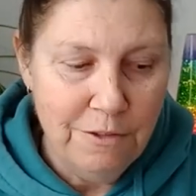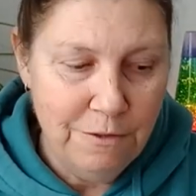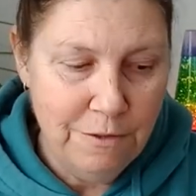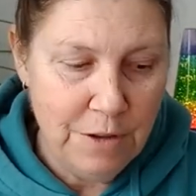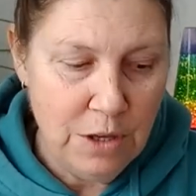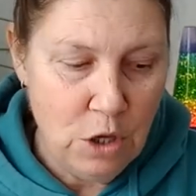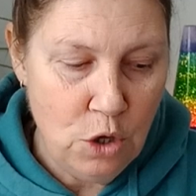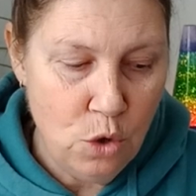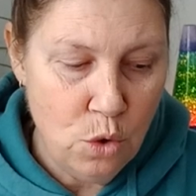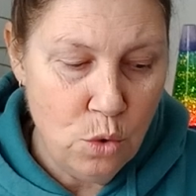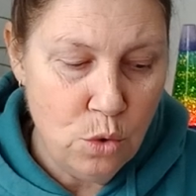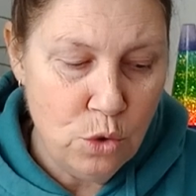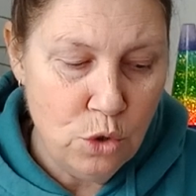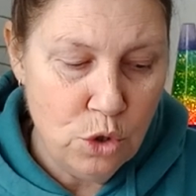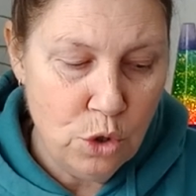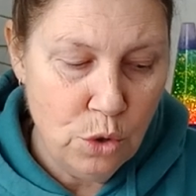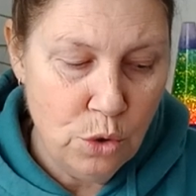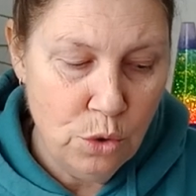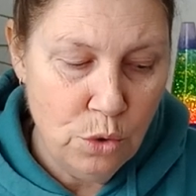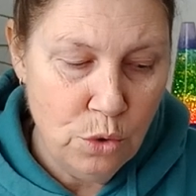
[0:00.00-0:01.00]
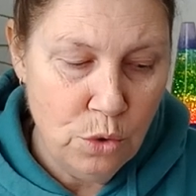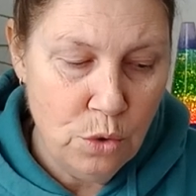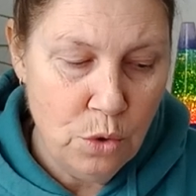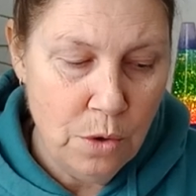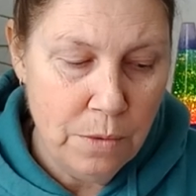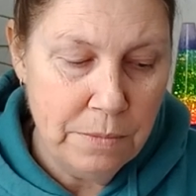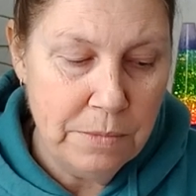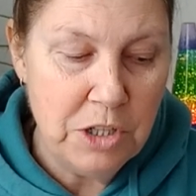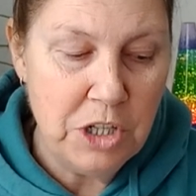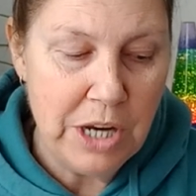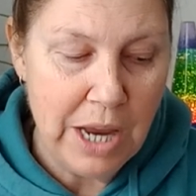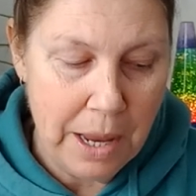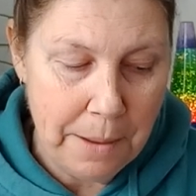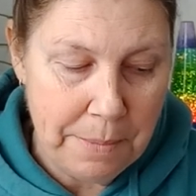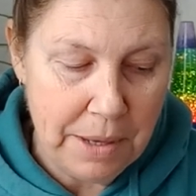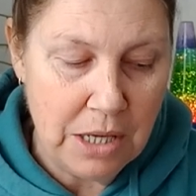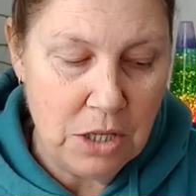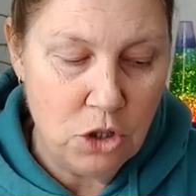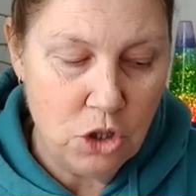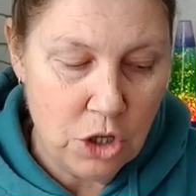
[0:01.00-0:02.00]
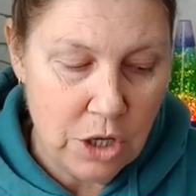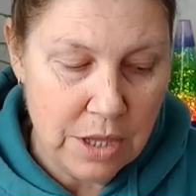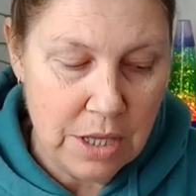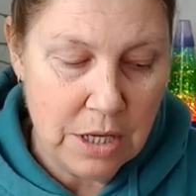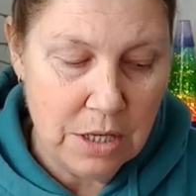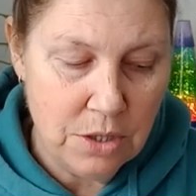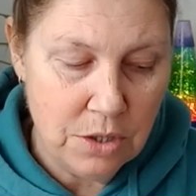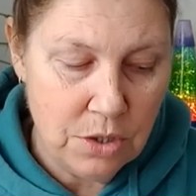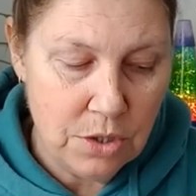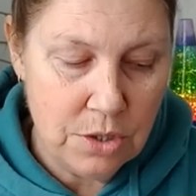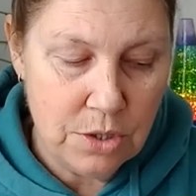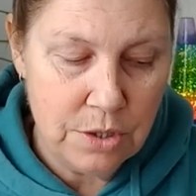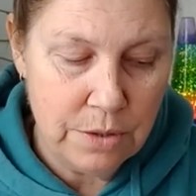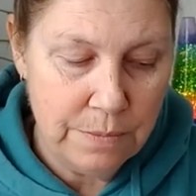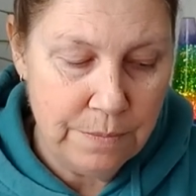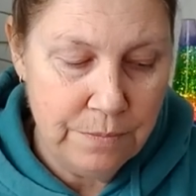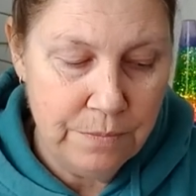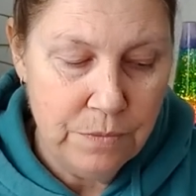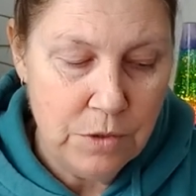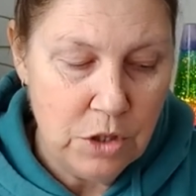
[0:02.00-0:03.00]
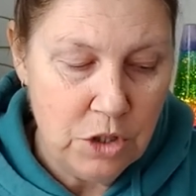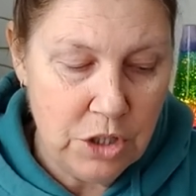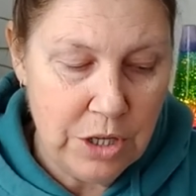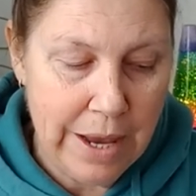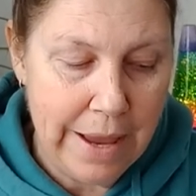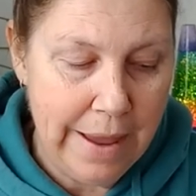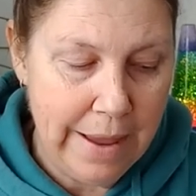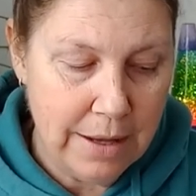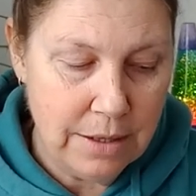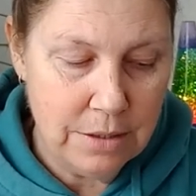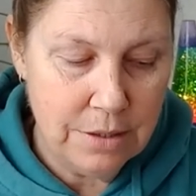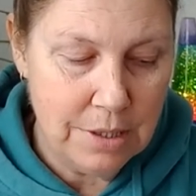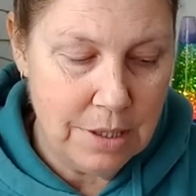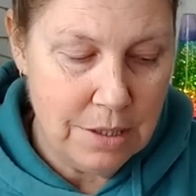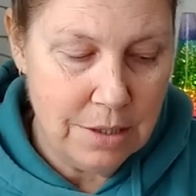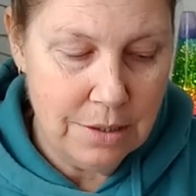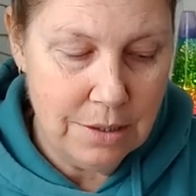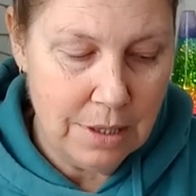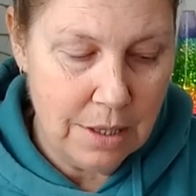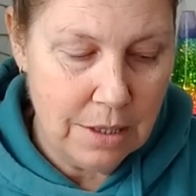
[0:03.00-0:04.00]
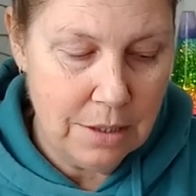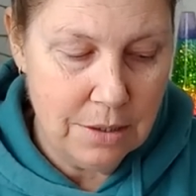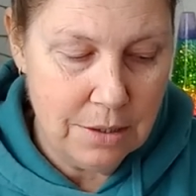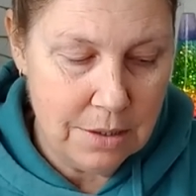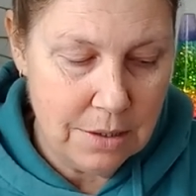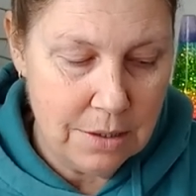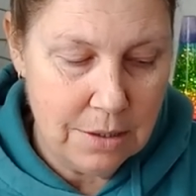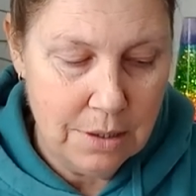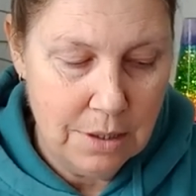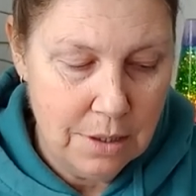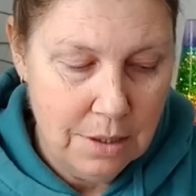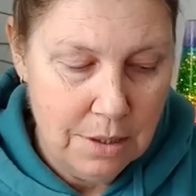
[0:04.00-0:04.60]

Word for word: for you to tap into this, to access this,